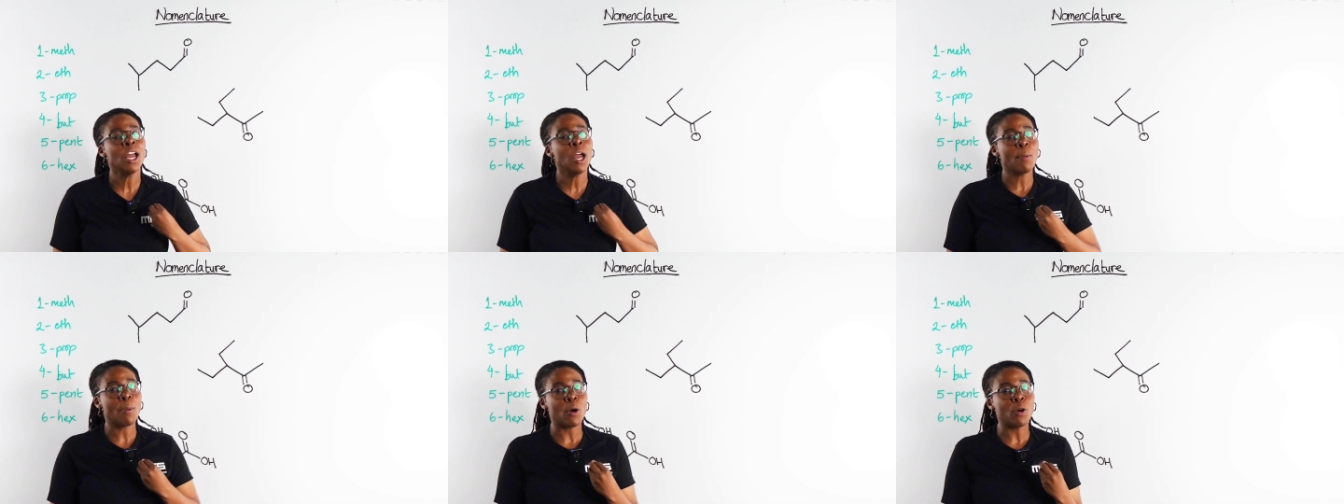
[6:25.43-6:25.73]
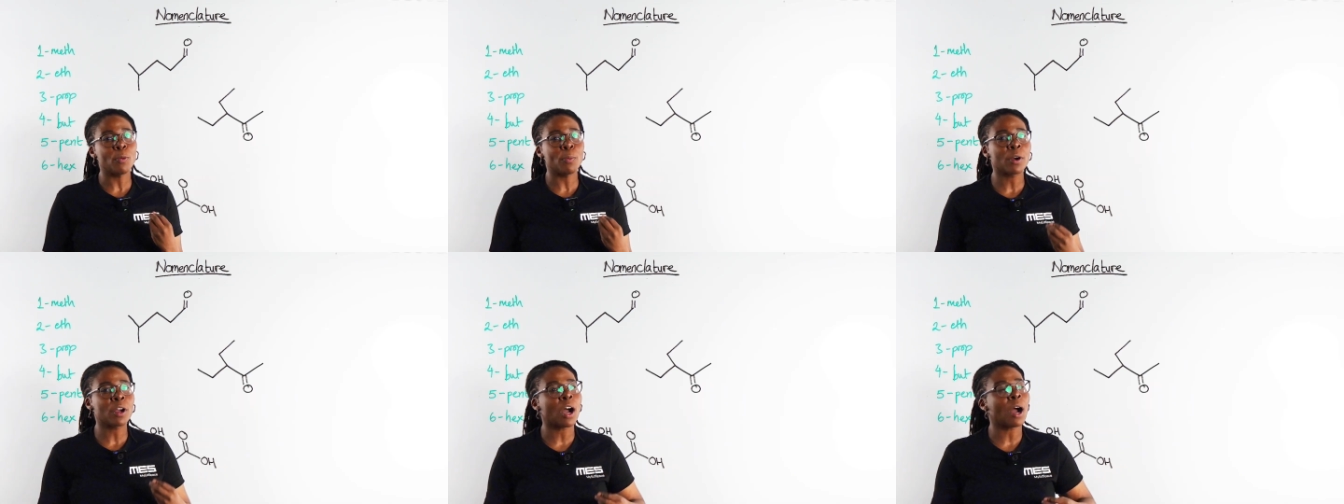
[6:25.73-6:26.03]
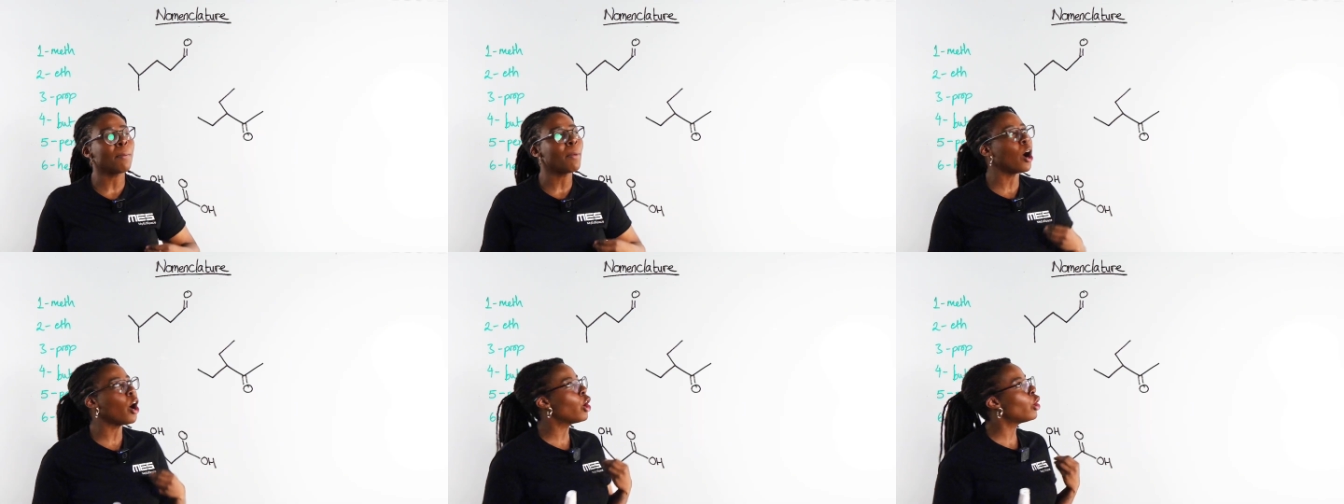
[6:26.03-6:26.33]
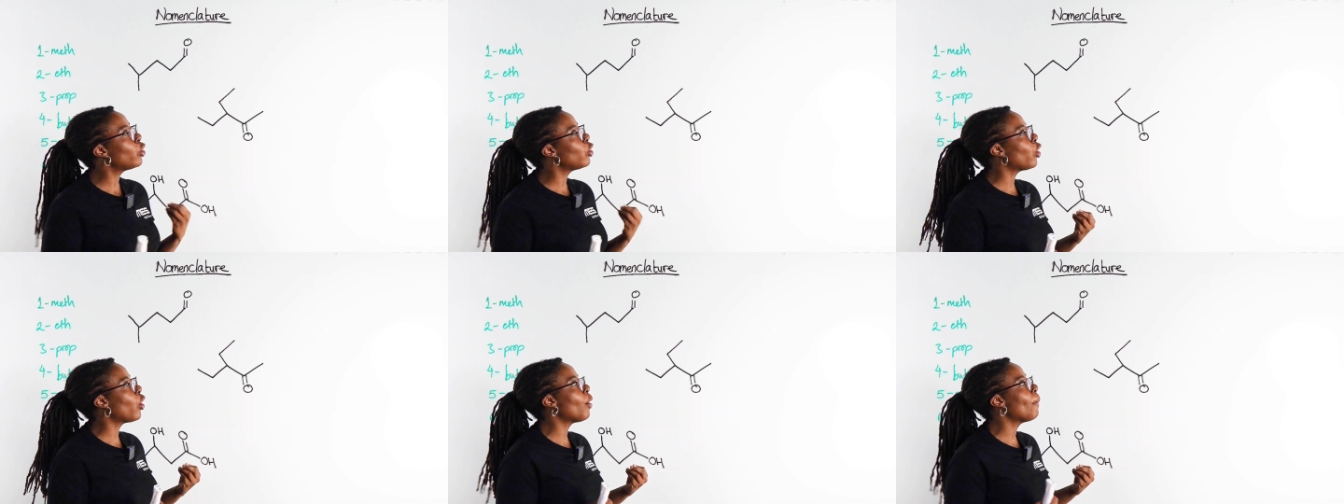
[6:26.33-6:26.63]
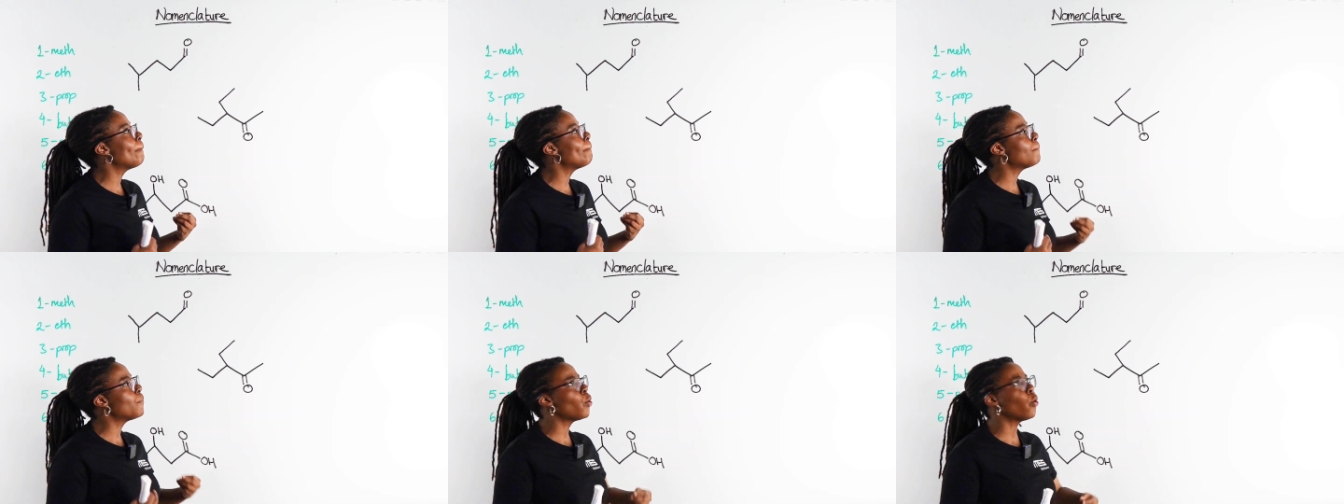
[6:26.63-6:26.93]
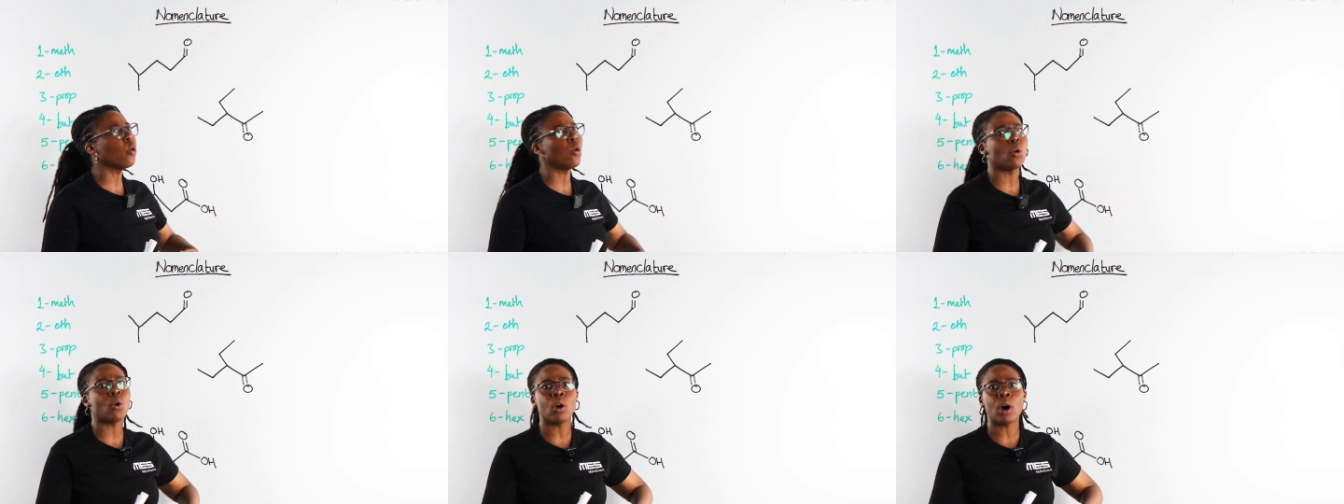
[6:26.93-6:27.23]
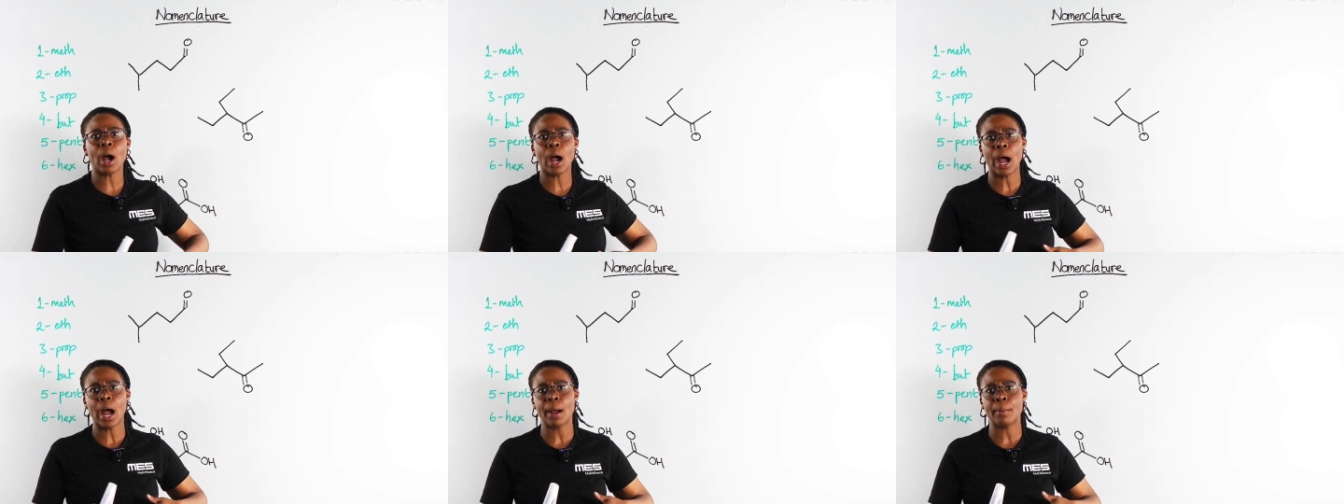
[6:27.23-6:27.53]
but will become a lot more